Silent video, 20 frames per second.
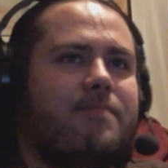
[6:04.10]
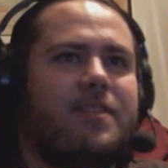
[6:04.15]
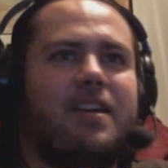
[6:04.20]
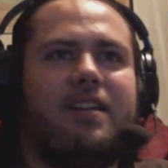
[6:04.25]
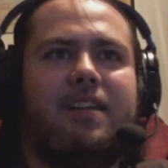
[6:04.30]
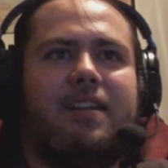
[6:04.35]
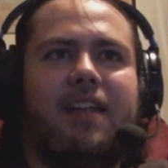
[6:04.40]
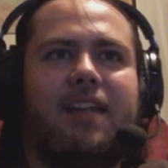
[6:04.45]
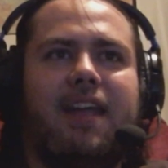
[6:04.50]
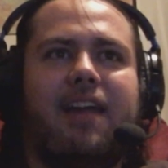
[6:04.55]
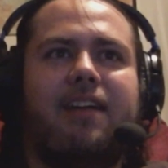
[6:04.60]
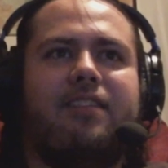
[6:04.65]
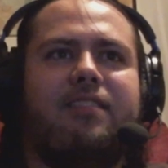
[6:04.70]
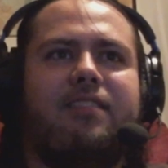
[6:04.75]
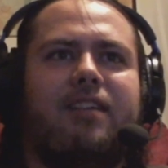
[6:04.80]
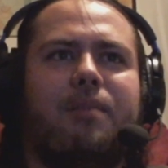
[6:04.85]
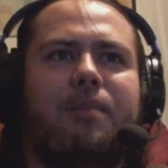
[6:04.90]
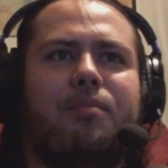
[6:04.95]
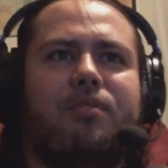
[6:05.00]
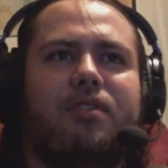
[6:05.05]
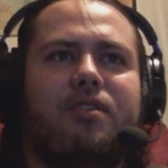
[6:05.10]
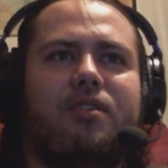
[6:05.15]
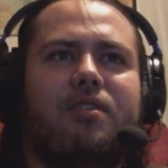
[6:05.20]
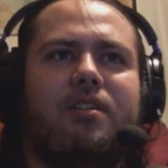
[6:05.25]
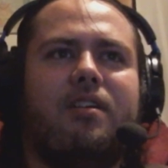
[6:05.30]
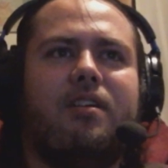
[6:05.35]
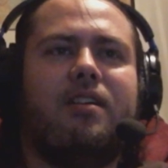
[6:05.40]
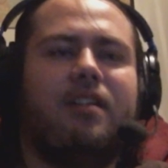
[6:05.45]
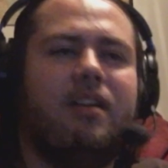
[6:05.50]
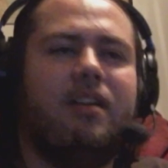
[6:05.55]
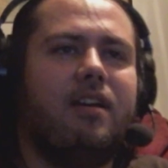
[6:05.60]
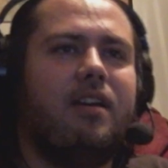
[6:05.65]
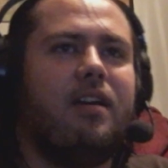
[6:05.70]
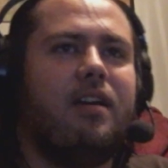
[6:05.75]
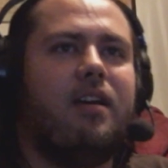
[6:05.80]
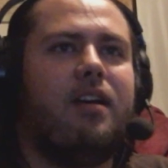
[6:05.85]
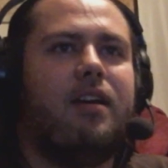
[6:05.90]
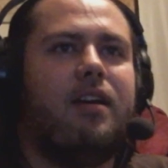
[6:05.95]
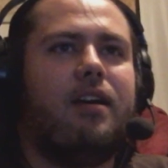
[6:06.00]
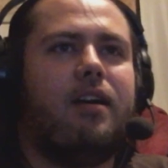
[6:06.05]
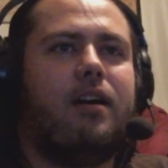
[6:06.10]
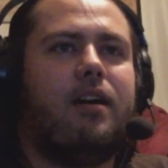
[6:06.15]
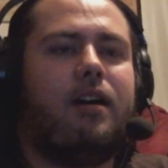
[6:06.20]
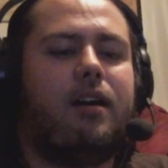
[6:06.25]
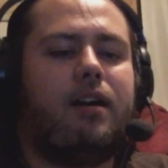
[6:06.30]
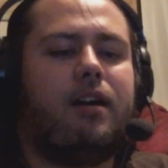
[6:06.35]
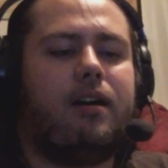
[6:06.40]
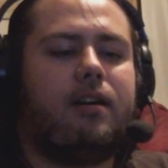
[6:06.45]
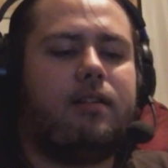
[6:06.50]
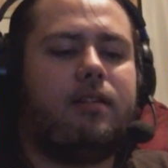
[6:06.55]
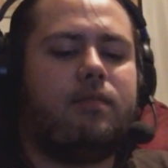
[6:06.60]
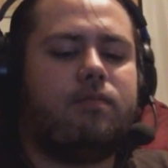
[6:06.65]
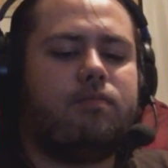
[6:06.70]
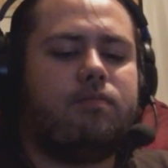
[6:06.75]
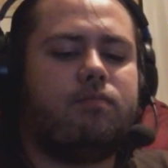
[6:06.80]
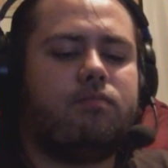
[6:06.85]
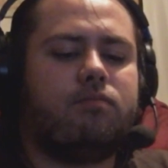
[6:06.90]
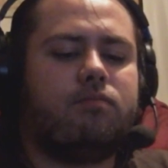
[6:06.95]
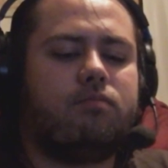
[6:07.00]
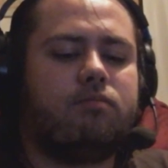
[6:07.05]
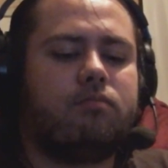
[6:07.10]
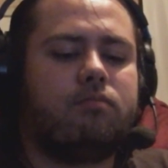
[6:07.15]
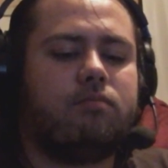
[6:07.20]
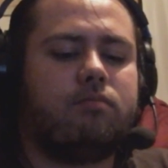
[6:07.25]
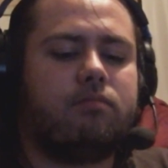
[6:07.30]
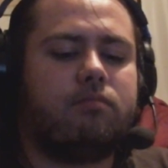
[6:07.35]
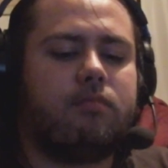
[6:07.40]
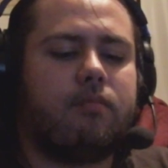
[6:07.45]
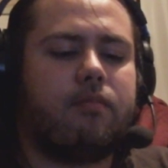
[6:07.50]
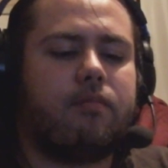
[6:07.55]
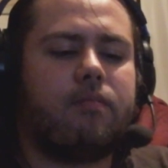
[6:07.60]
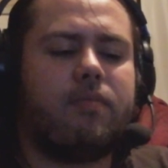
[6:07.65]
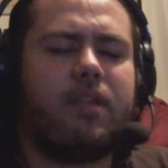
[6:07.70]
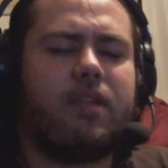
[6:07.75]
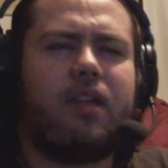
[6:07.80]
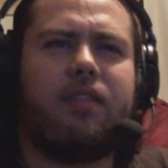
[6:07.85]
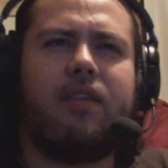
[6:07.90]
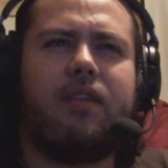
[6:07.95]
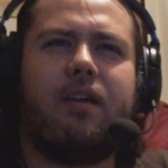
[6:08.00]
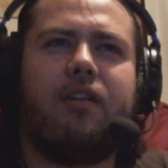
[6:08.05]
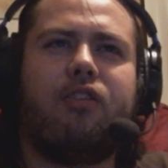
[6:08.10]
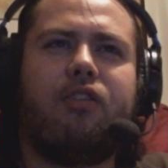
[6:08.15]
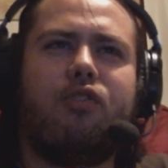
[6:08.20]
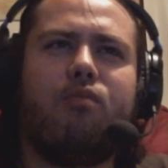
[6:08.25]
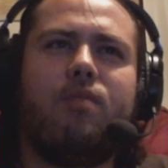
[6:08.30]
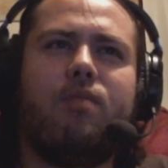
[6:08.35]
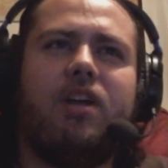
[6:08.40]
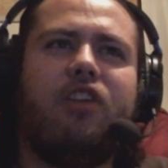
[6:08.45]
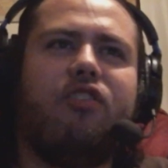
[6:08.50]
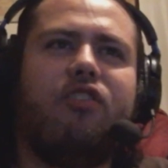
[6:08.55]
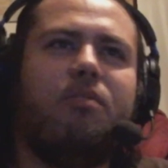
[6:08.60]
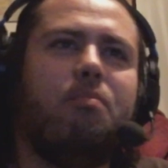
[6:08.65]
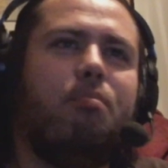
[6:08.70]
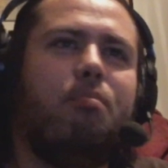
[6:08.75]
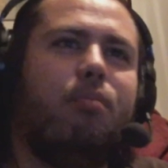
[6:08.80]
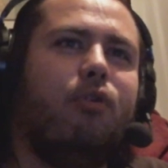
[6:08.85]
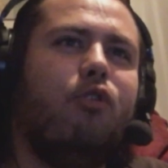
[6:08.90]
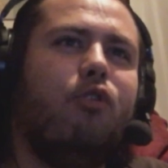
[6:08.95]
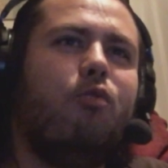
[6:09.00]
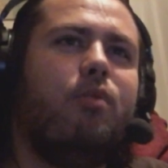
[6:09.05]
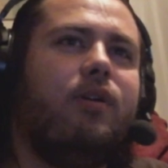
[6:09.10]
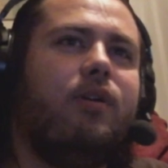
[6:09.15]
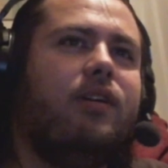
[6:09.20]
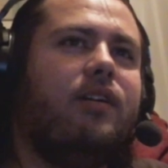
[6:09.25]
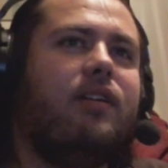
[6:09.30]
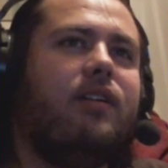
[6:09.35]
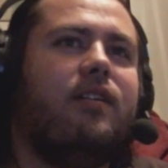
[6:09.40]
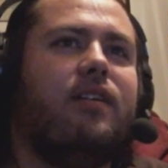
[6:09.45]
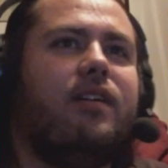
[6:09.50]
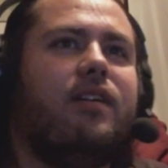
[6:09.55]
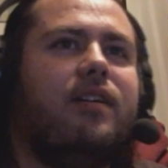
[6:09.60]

next episode, they do mention Boo being